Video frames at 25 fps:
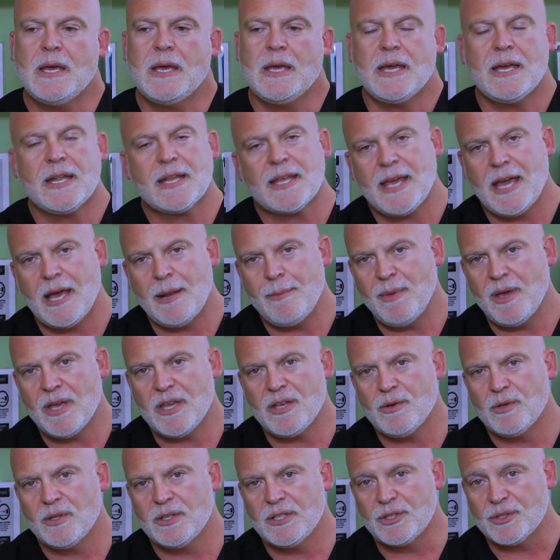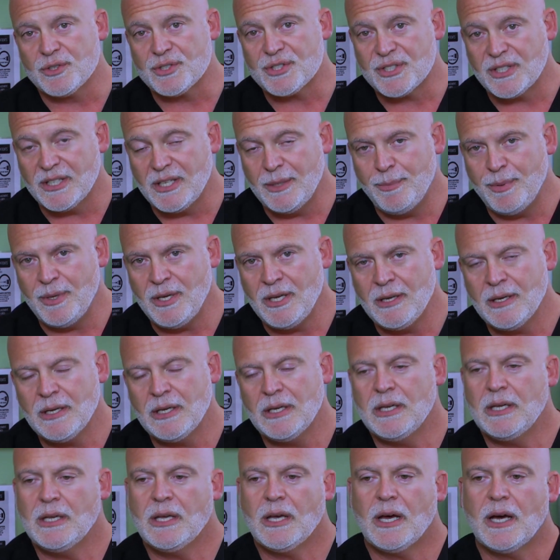It can make you a little sleepy,
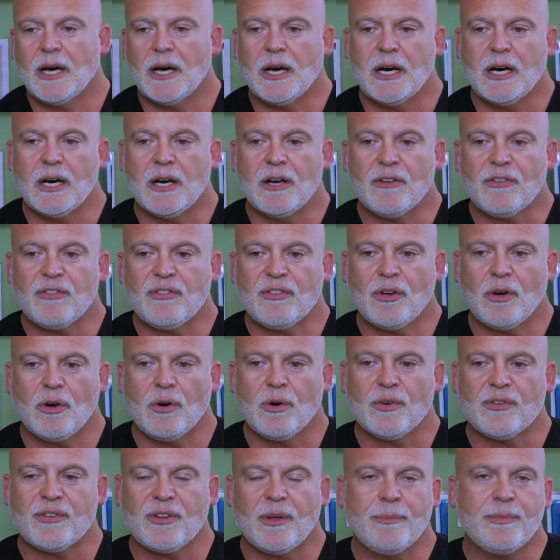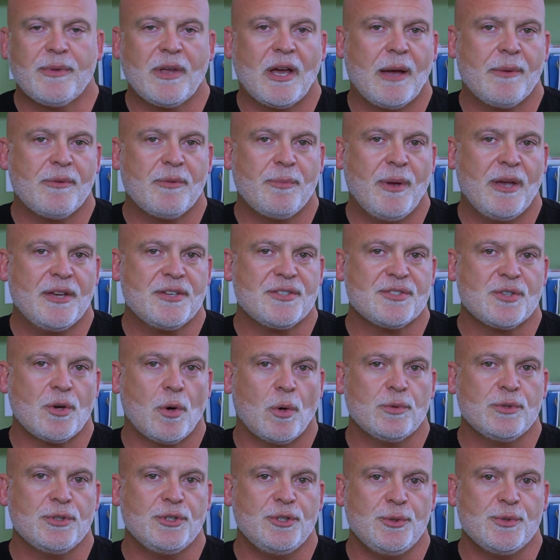so sometimes patients
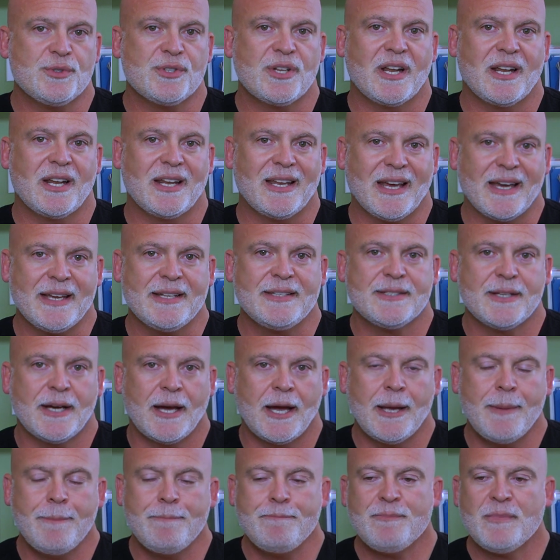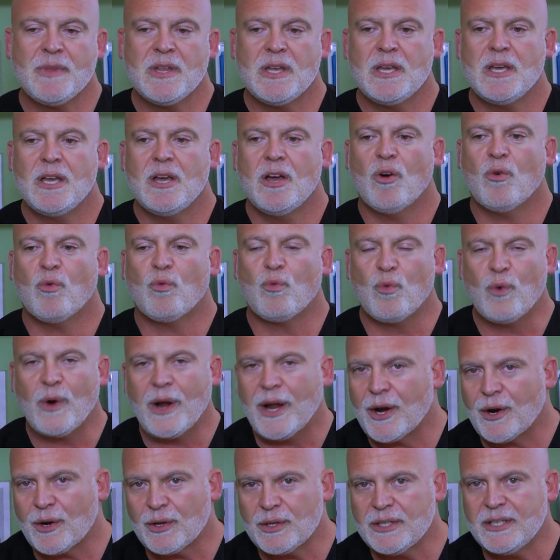only use it at nighttime.
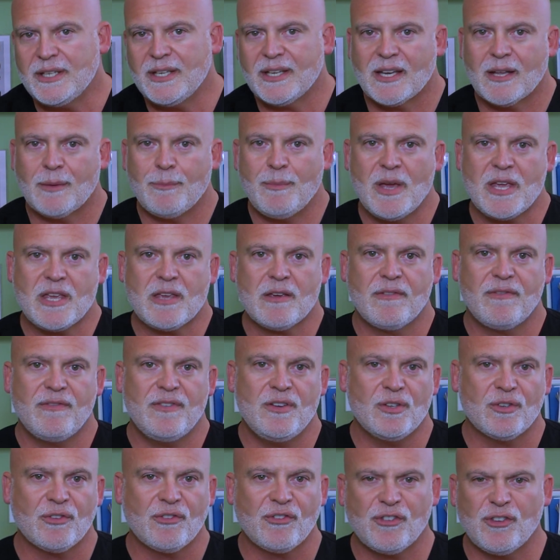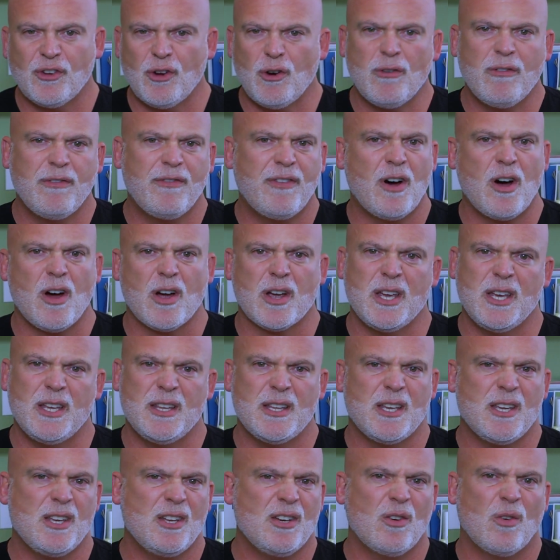Rarely it can make you feel so foggy
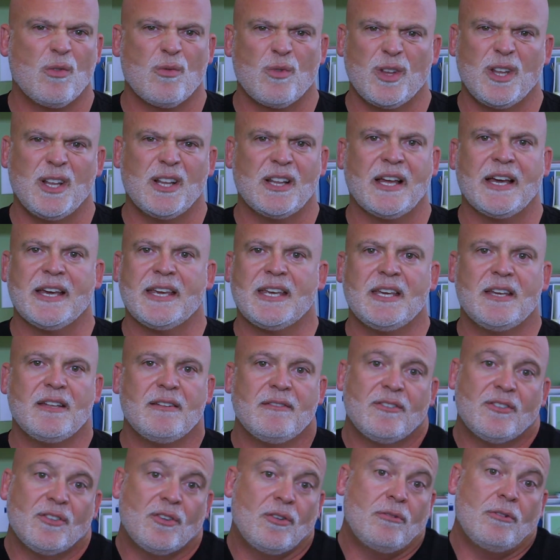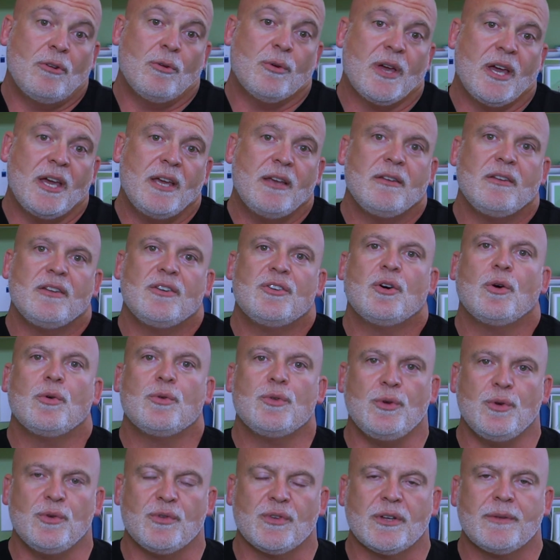that you don't really like it, and so okay, you
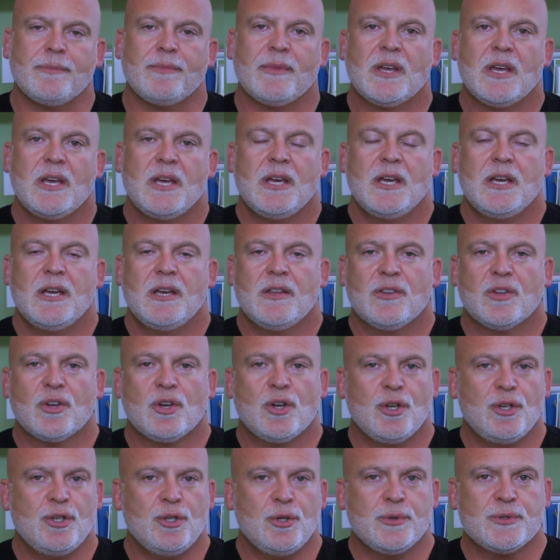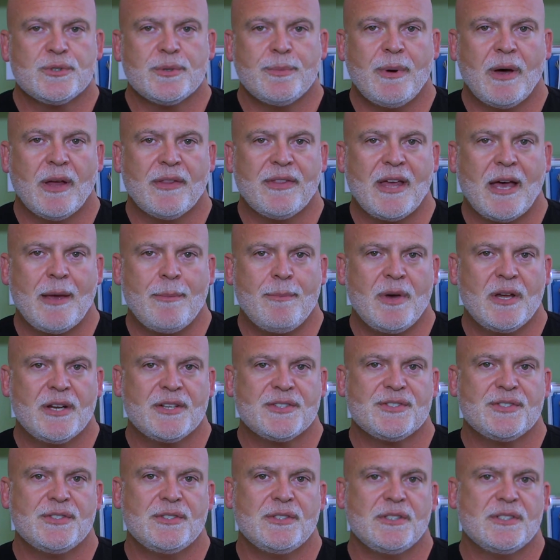don't use it. The good news about that
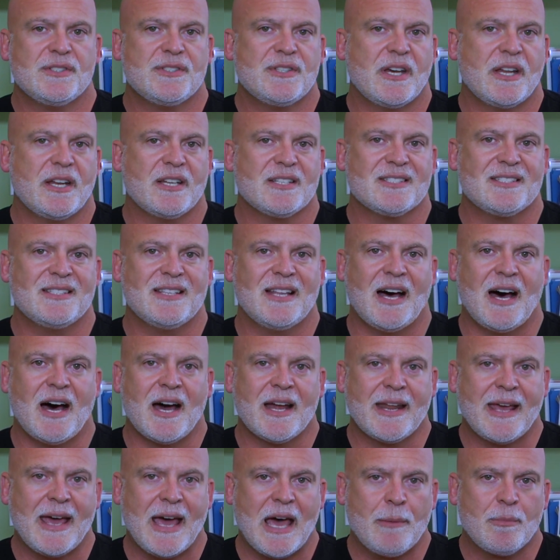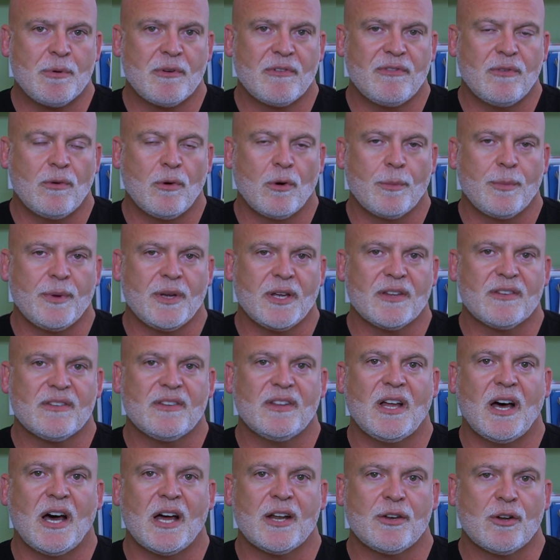medicine is that it's non-habit forming, it's
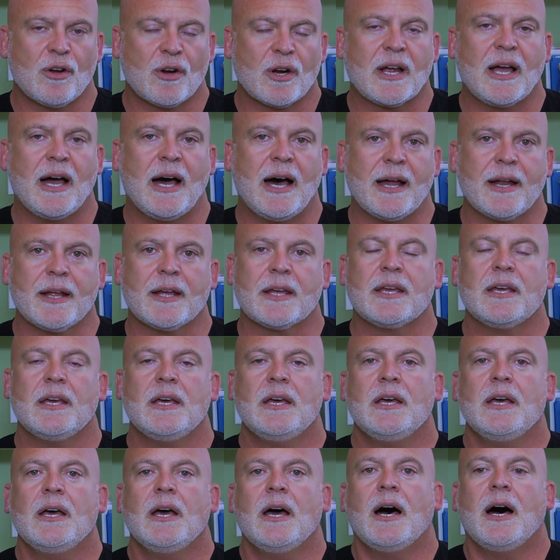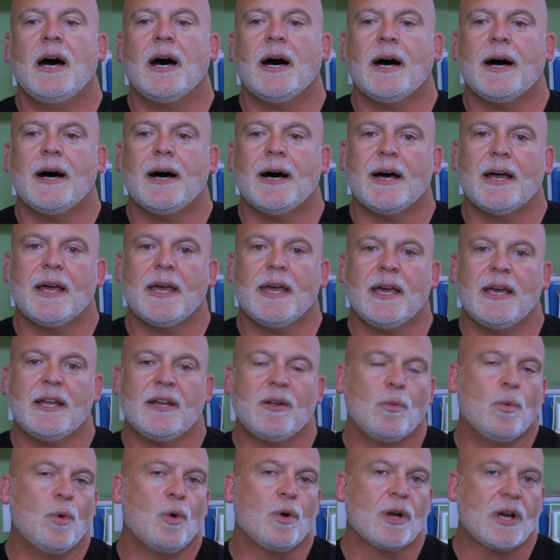non-narcotic, and
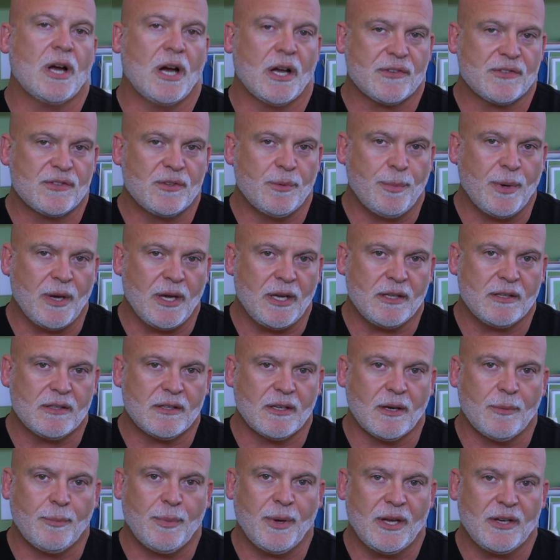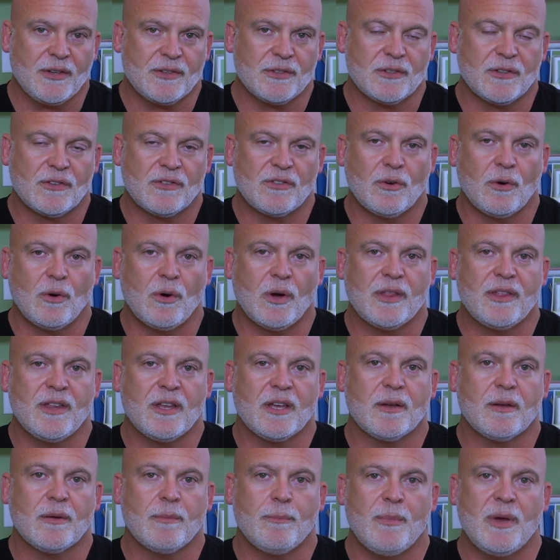it won't constipate patients. So I
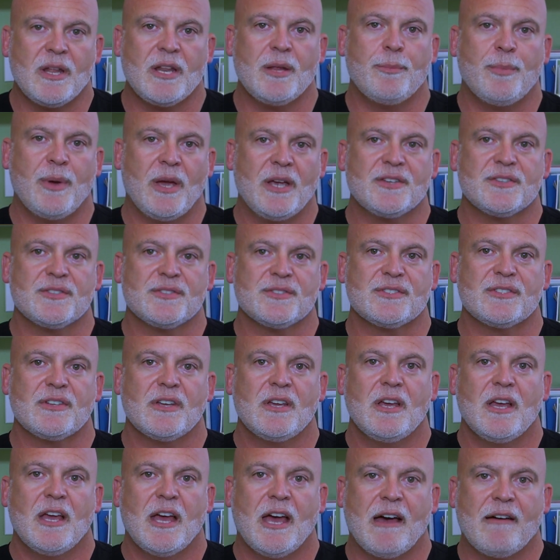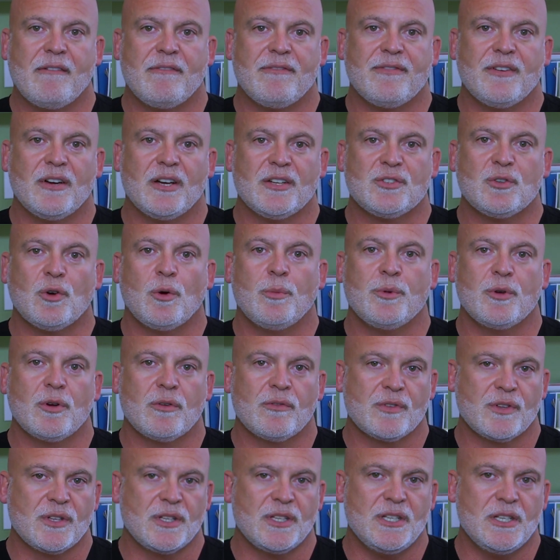think many patients have told me
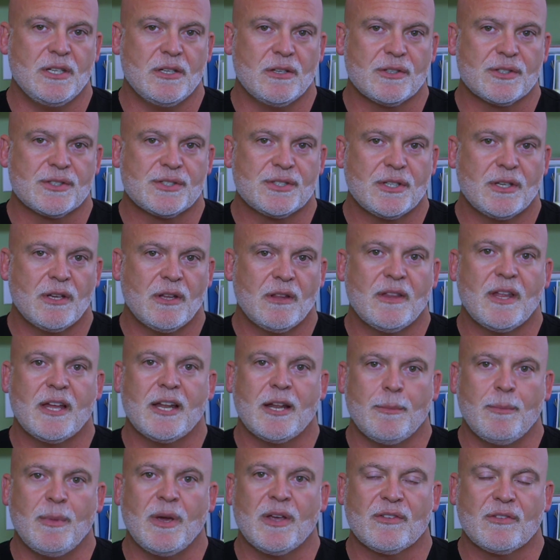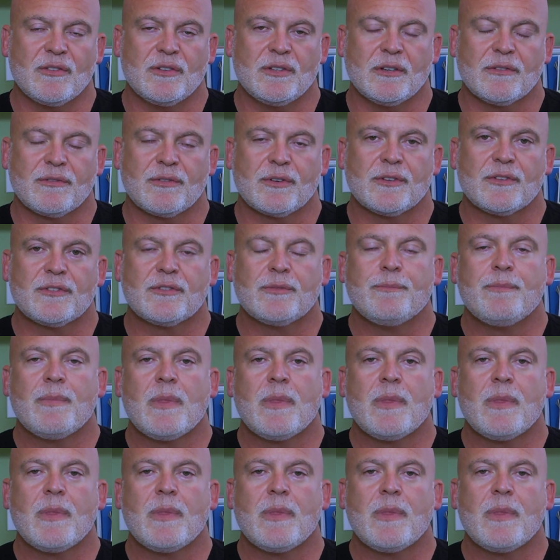over the years that it makes a difference.